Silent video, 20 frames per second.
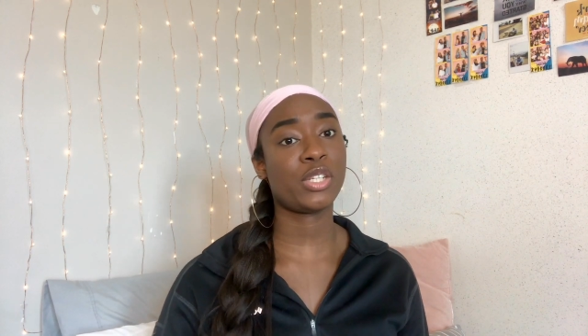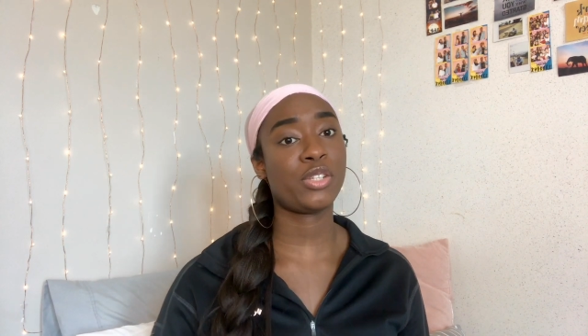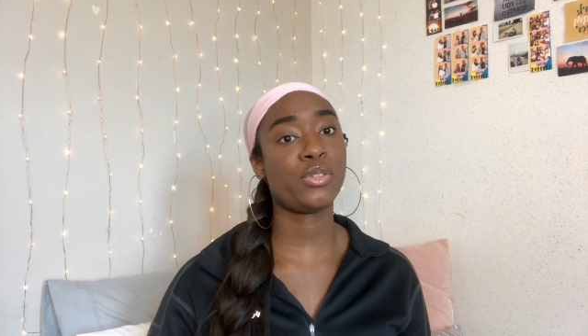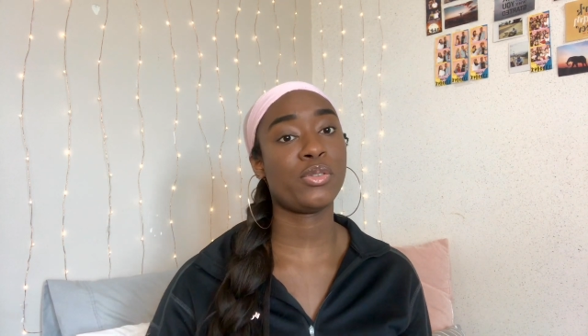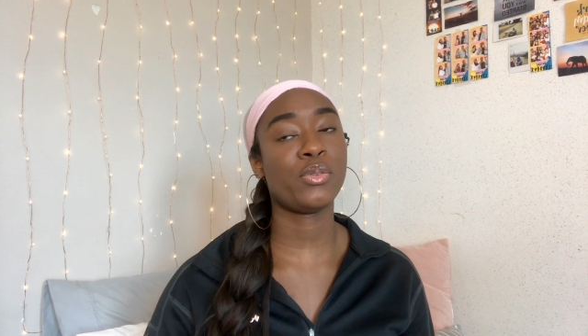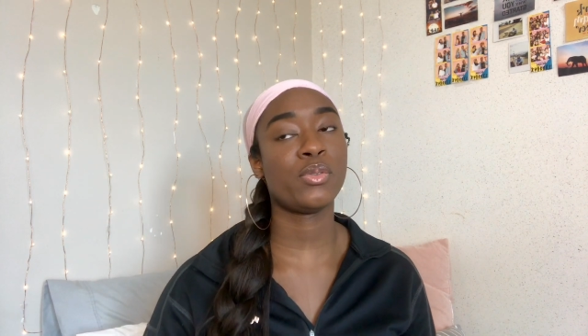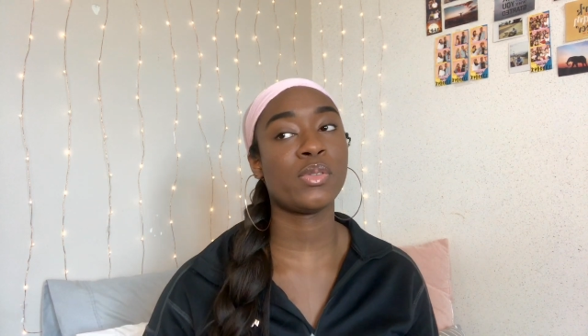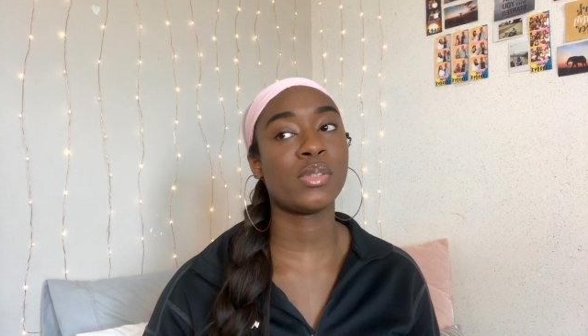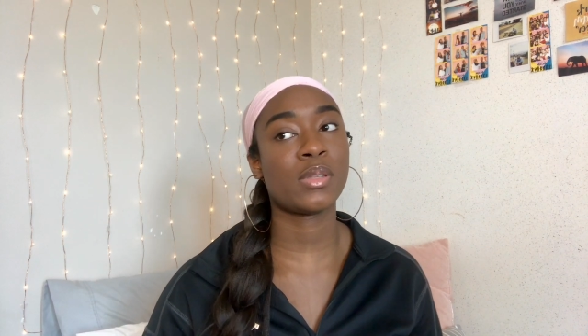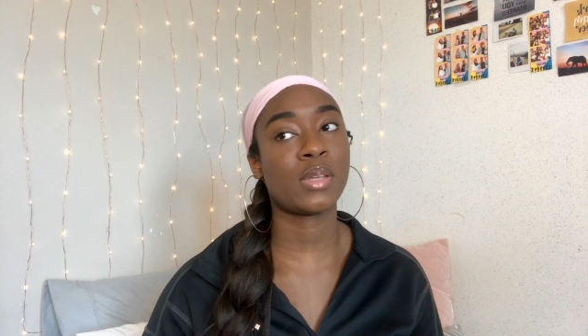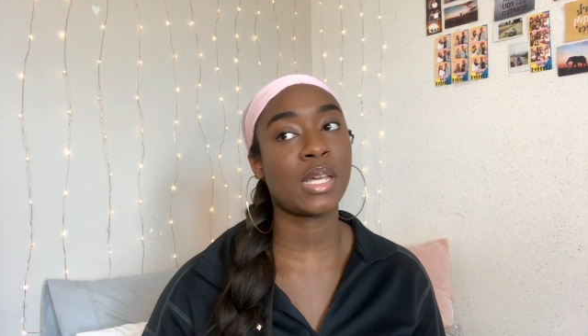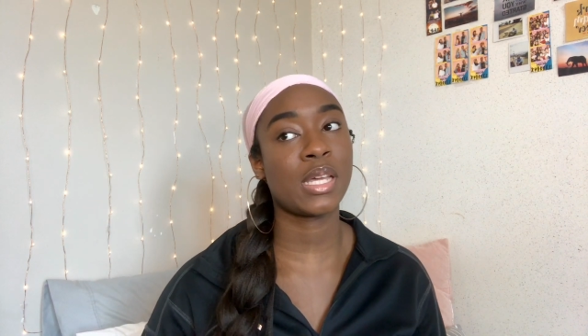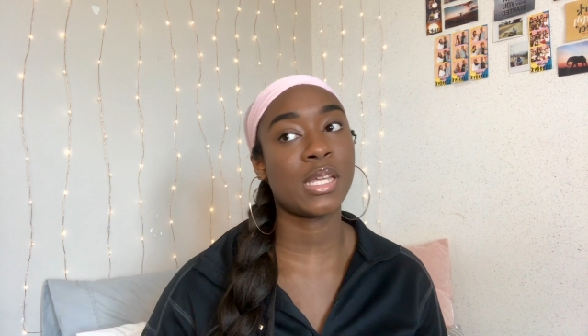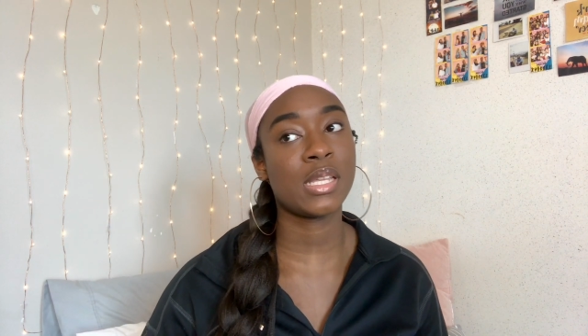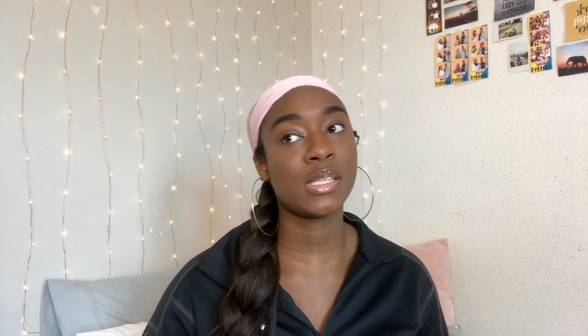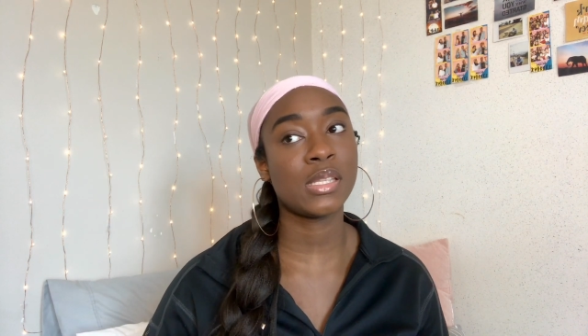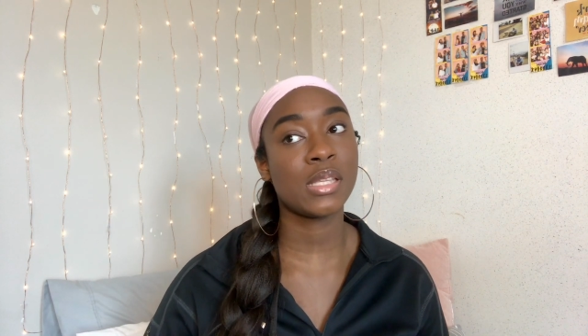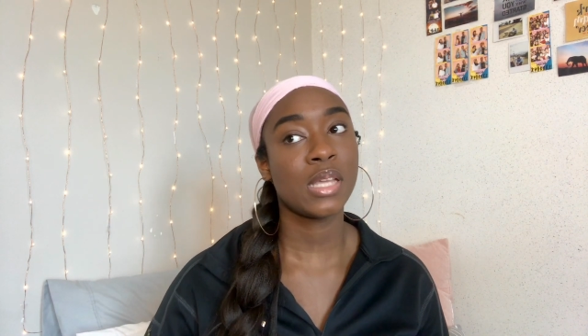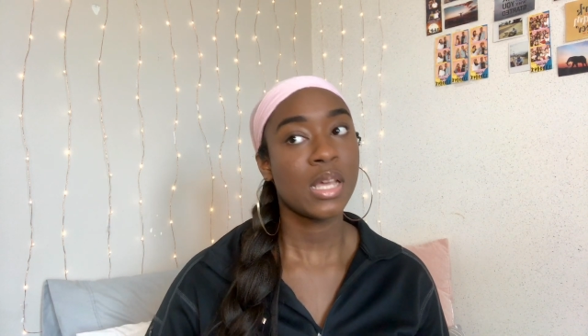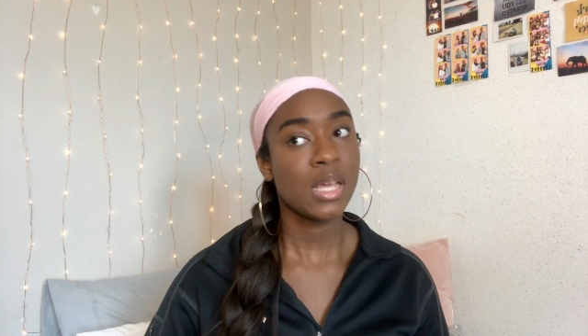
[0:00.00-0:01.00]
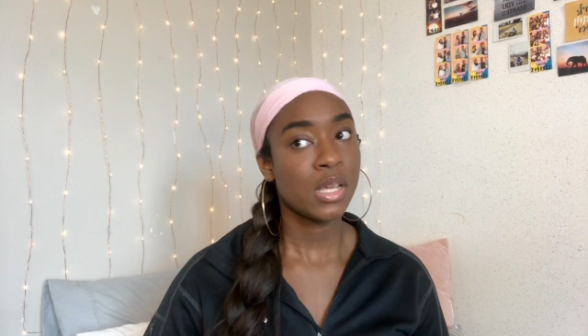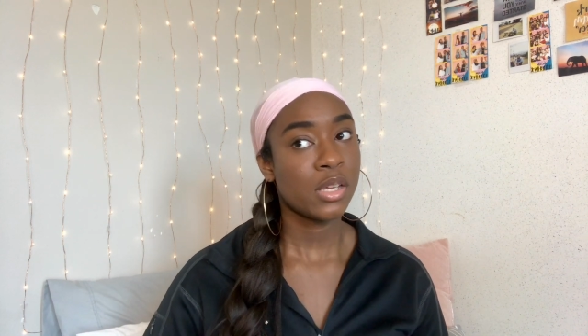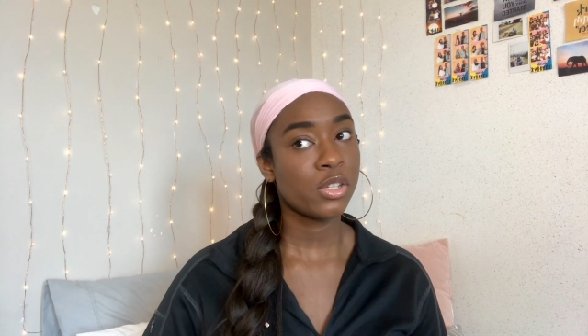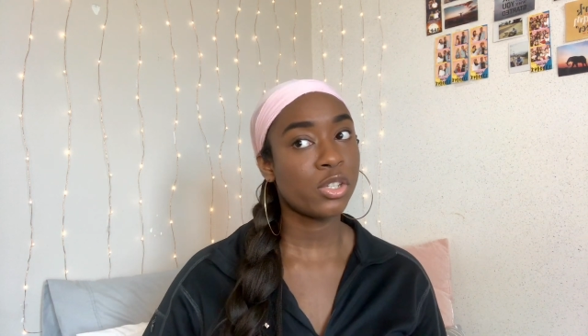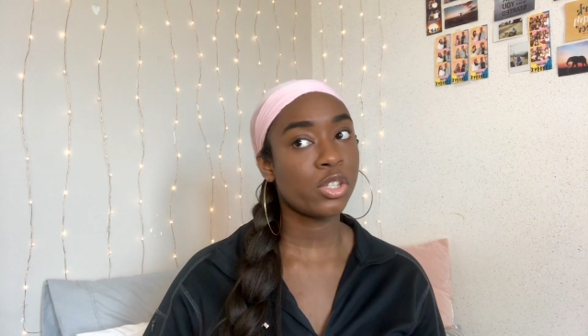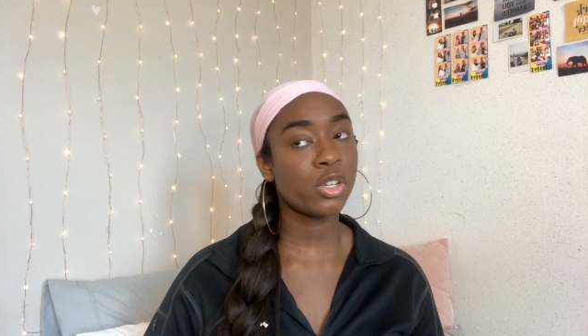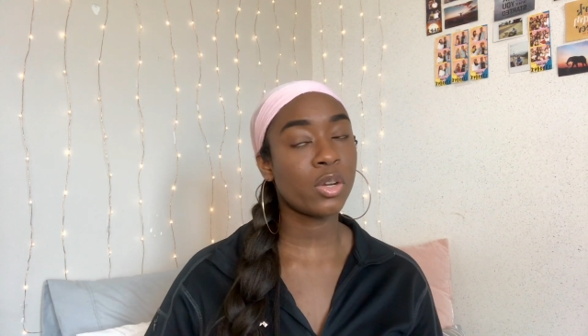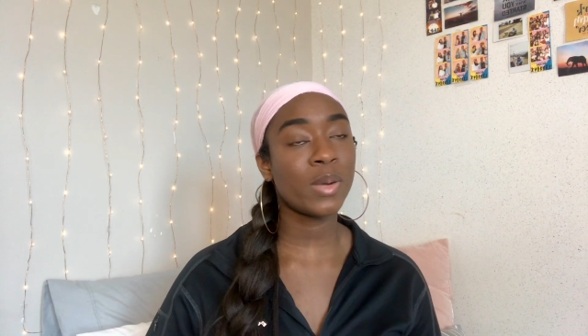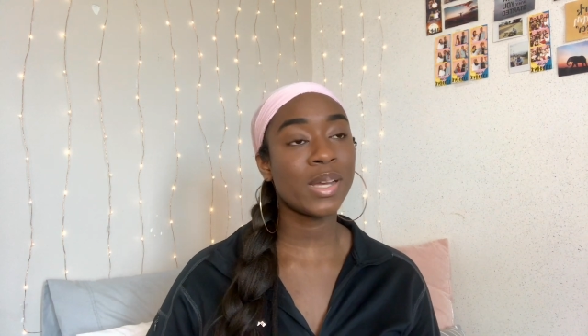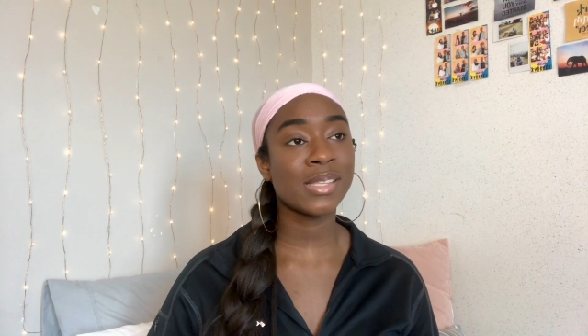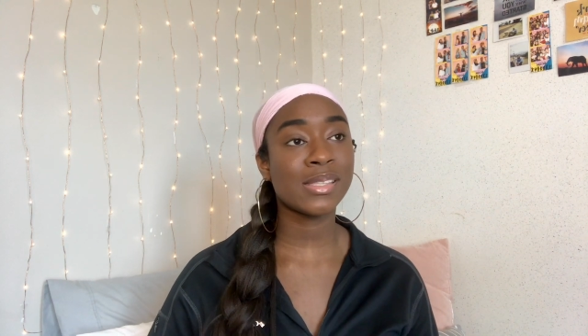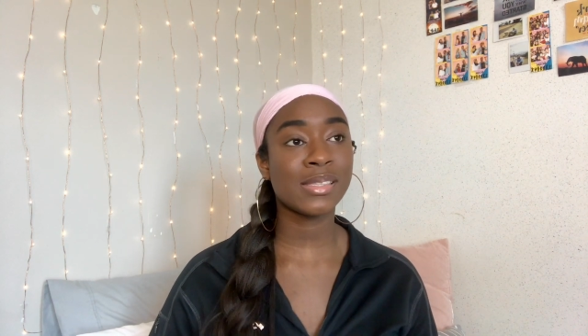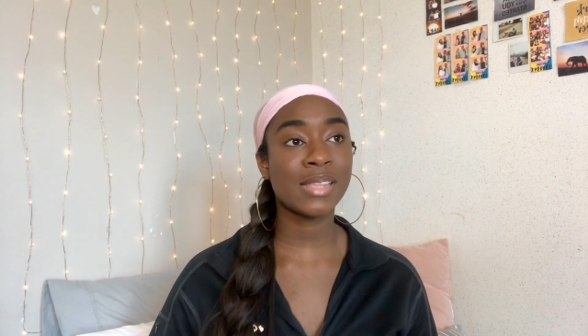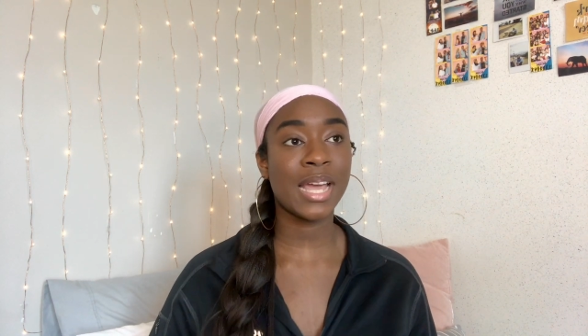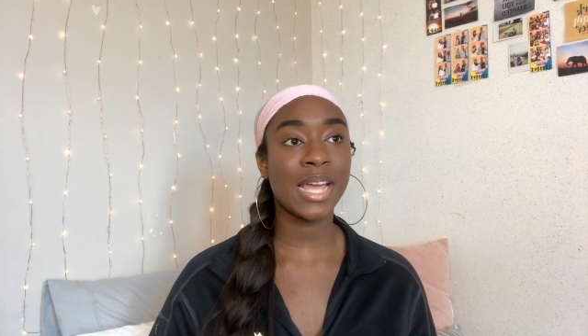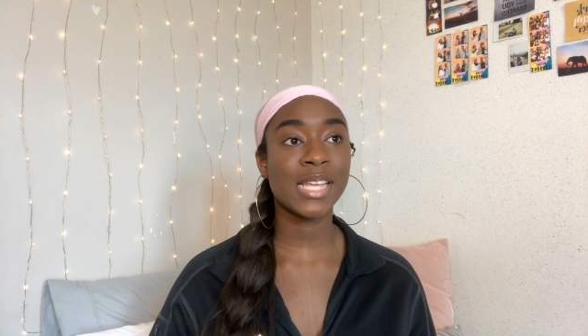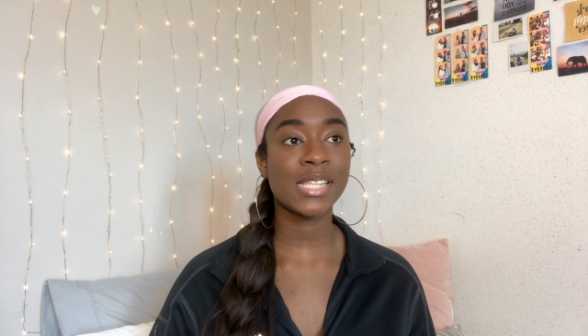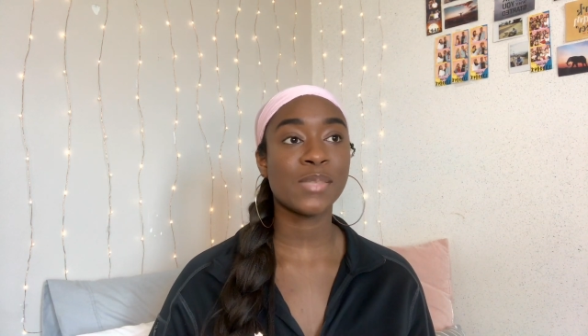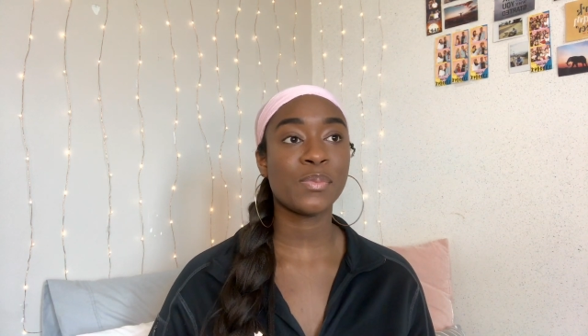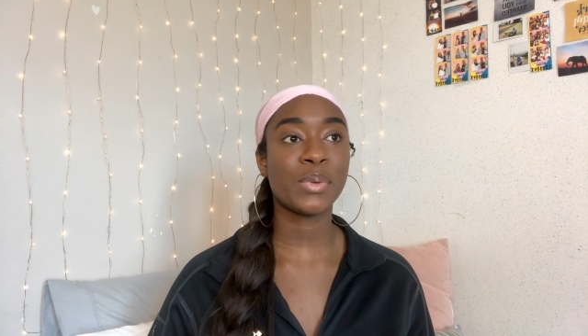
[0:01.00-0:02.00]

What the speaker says: choose because sure it's nice,